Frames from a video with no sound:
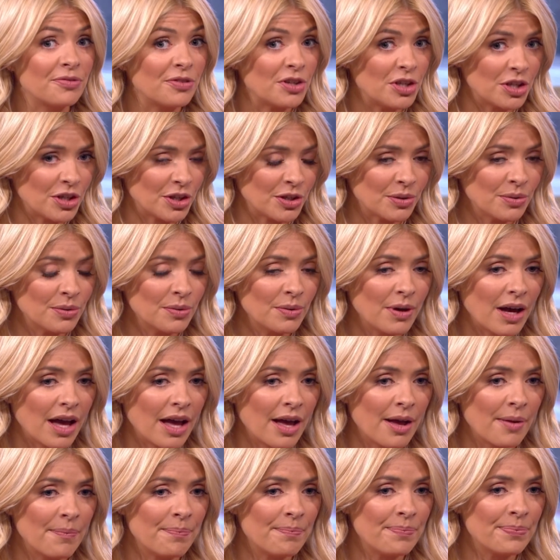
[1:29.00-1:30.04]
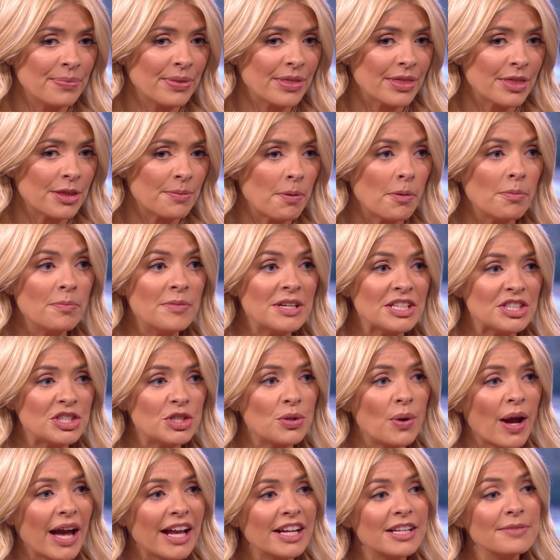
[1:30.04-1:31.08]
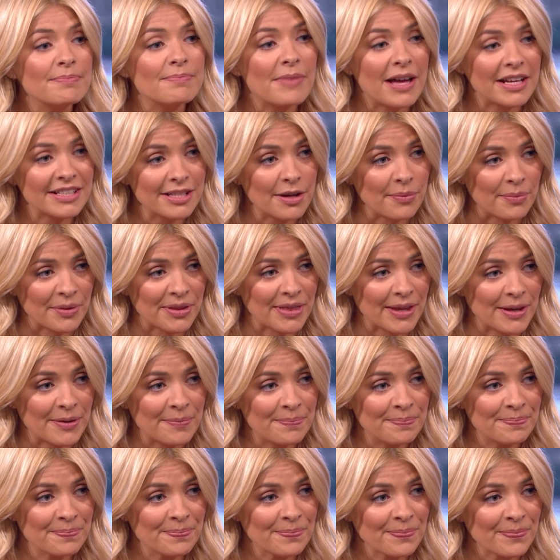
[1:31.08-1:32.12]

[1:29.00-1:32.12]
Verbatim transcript: for you. Um, the problem is you hadn't met up with him.